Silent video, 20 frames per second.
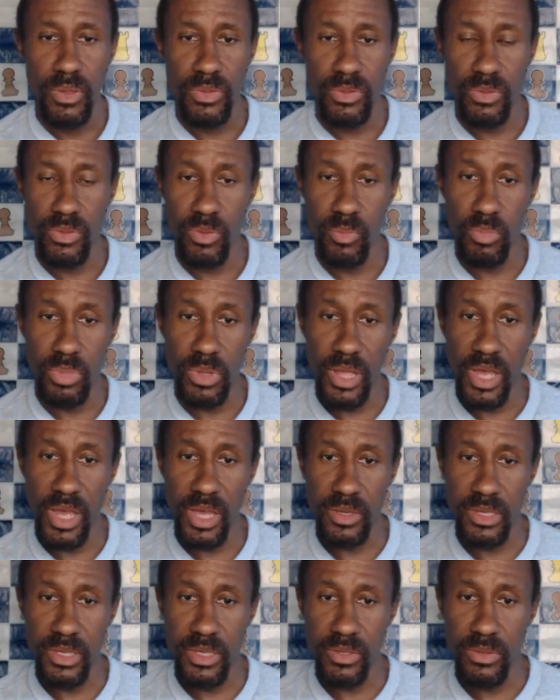So the black
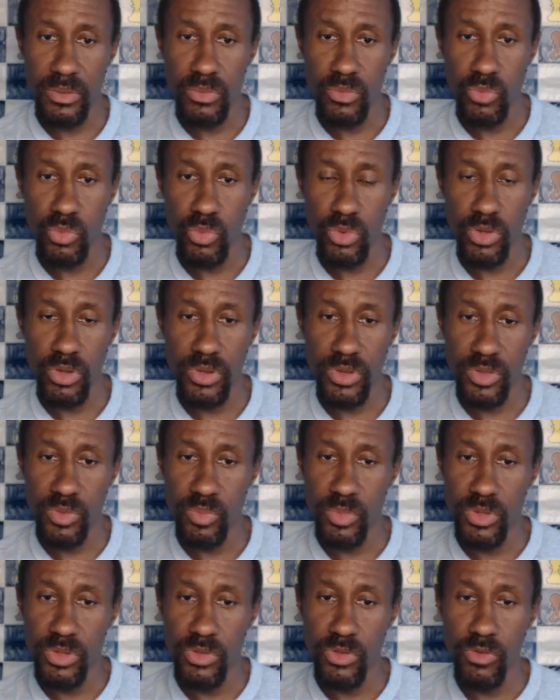rook is
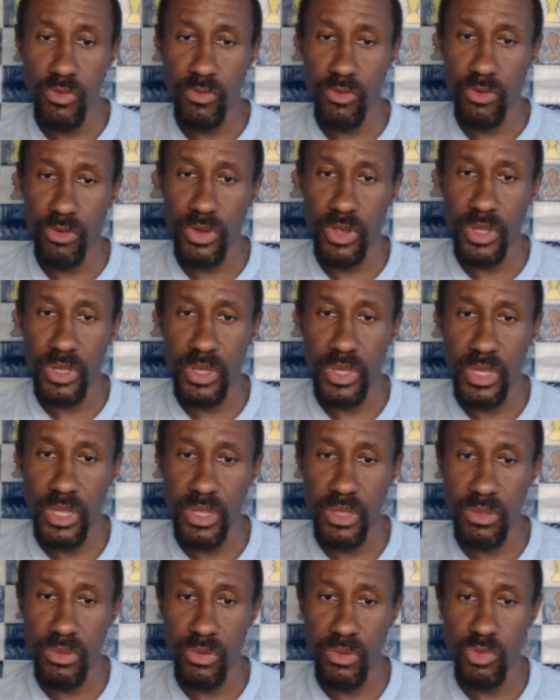maneuvering,
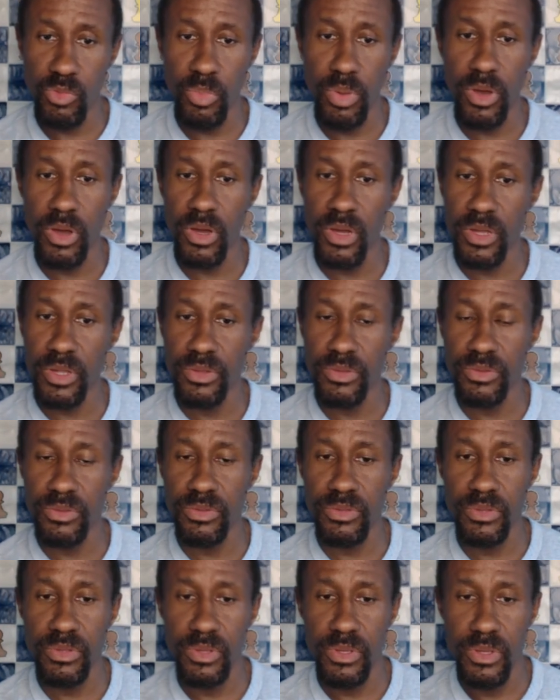eating those
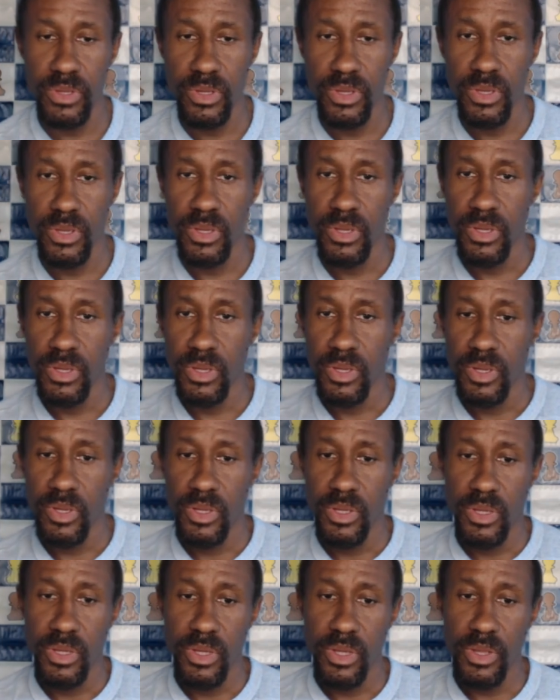pawns,
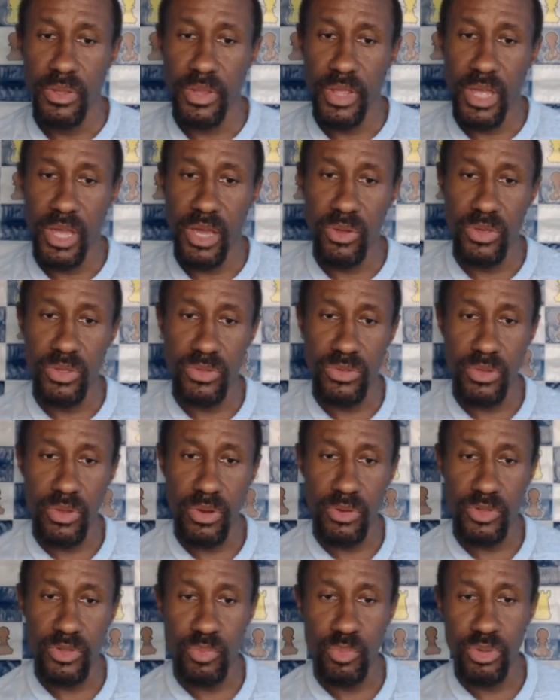and now he
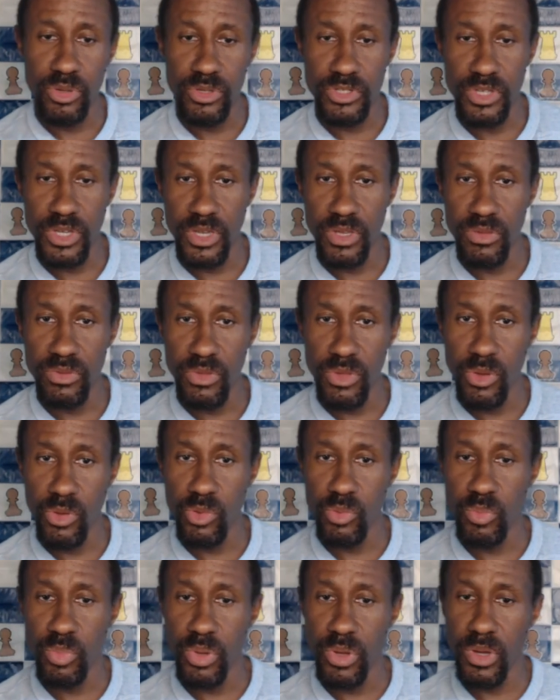starts pushing his
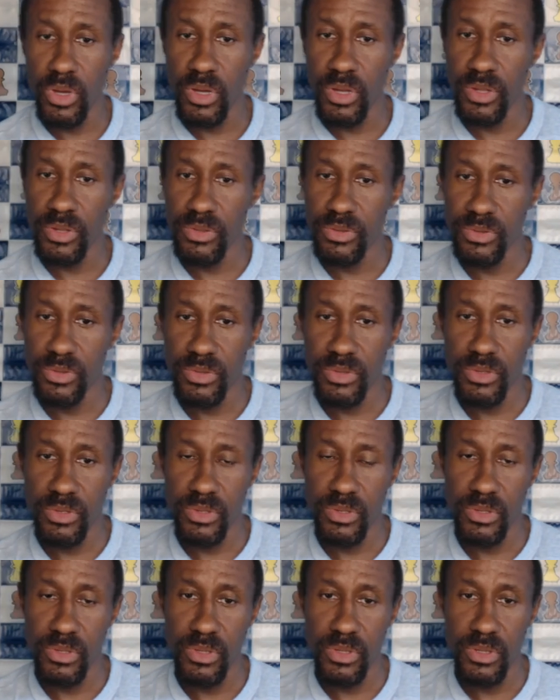own pawns,
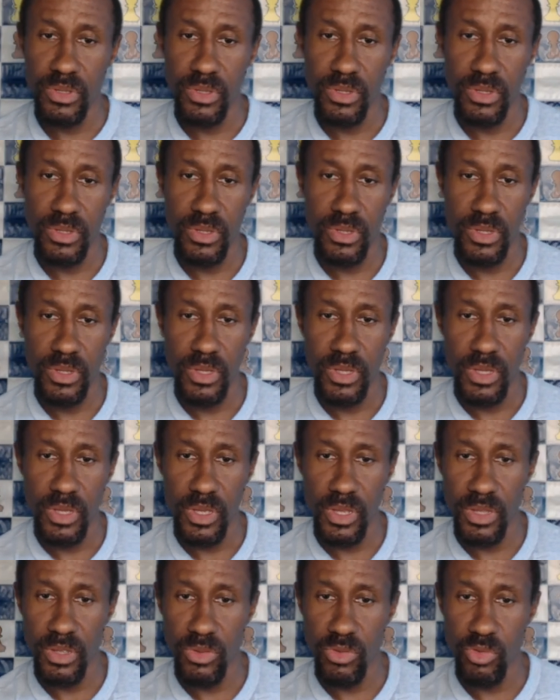
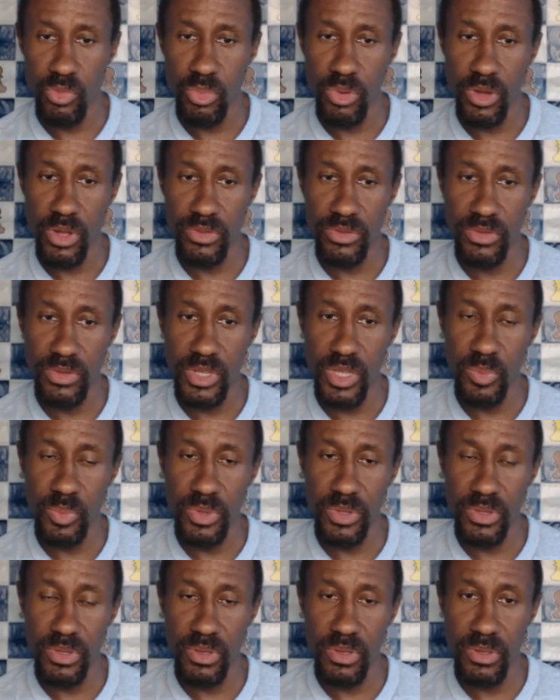getting those pawns deep
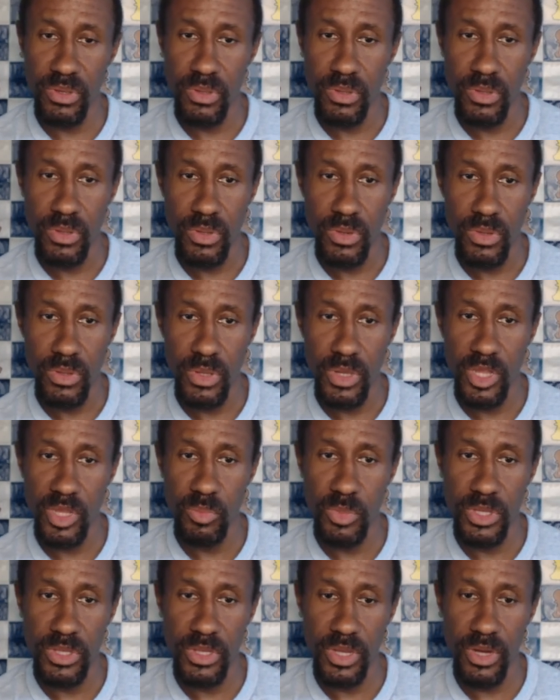into
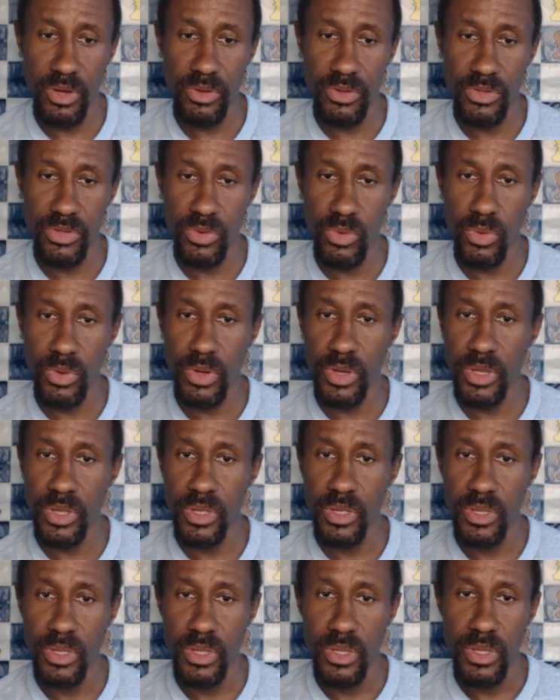enemy territory,
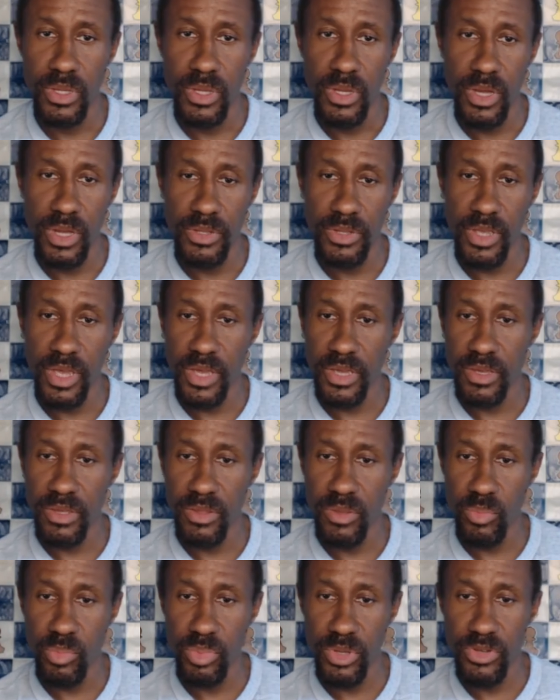
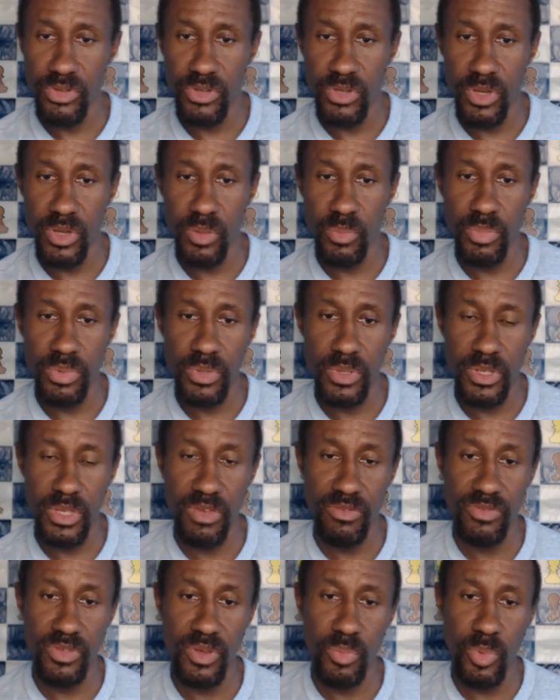attacking the bishop,
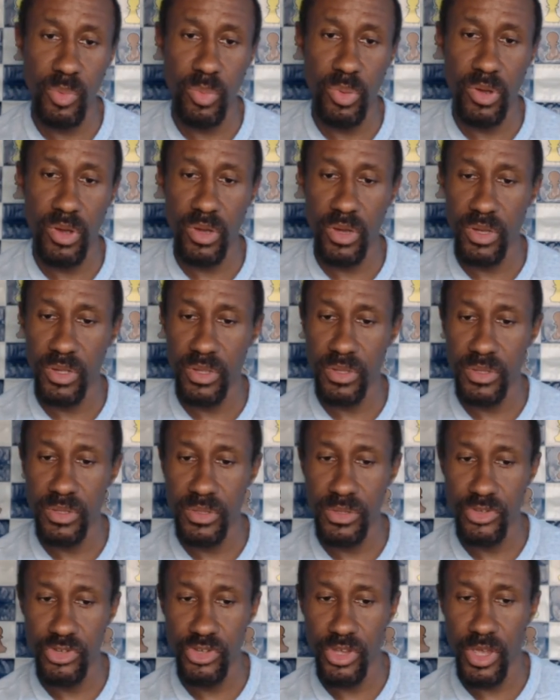gives up a pawn,
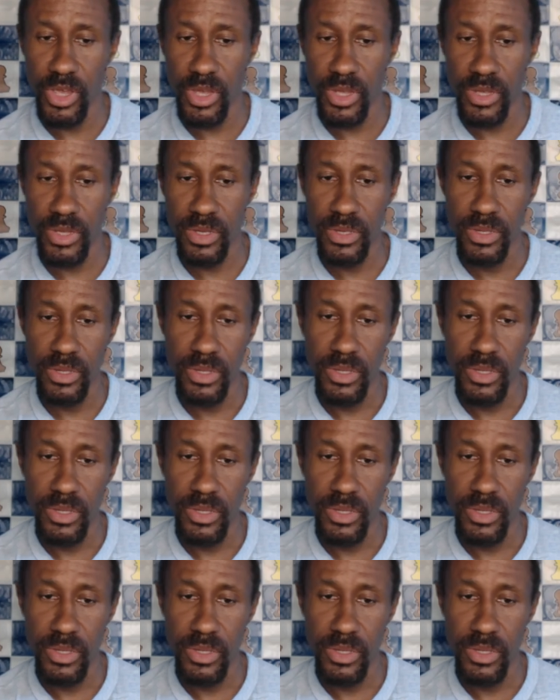check.